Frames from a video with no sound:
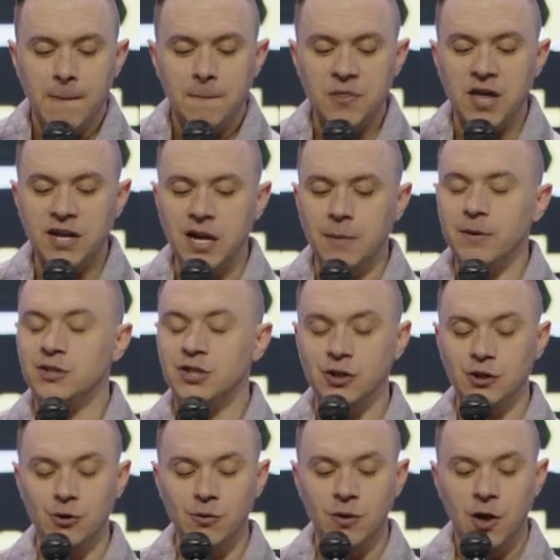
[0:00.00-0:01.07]
But then, number
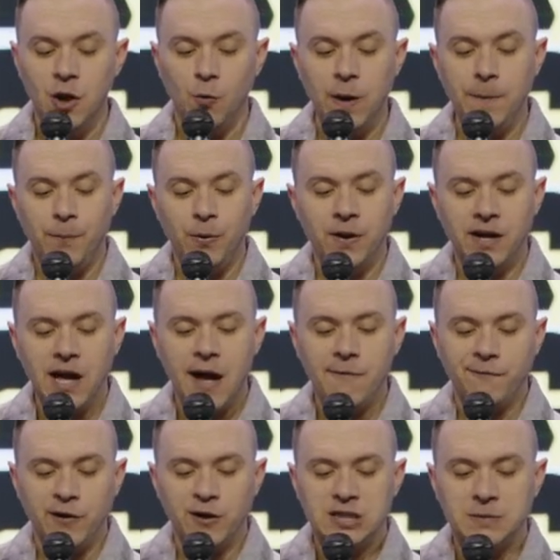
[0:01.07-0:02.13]
two, we put
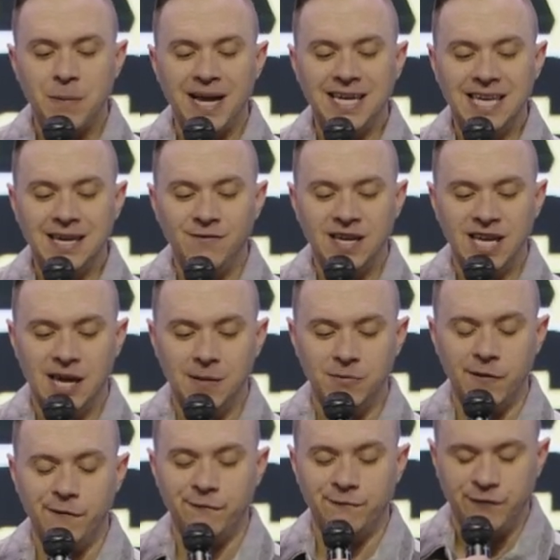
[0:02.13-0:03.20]
God first by giving
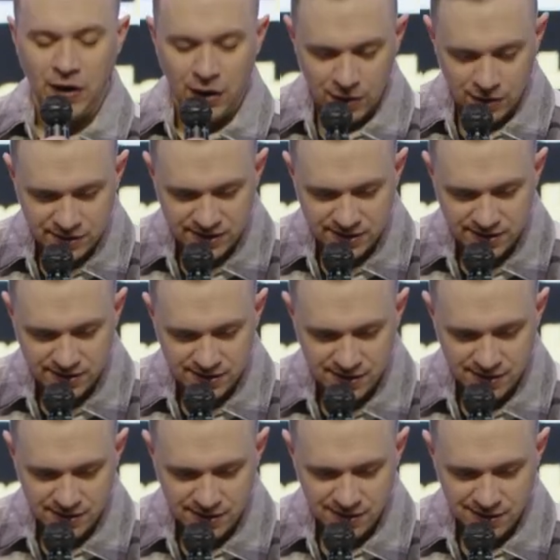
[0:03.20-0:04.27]
him the first
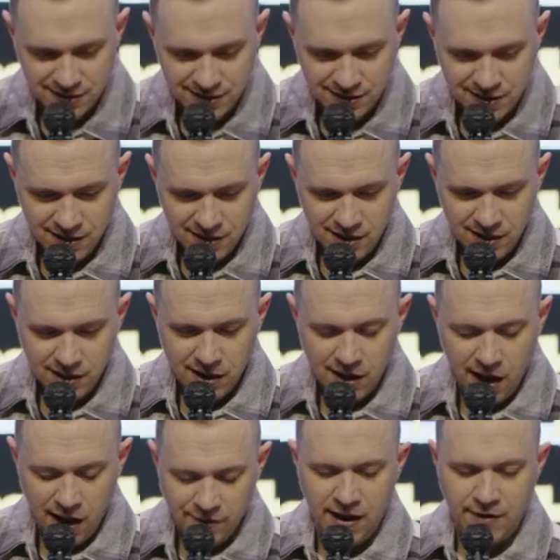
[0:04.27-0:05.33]

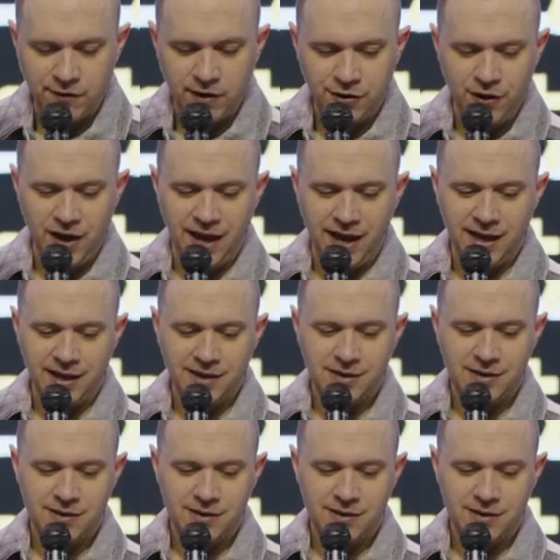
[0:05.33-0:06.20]
of everything.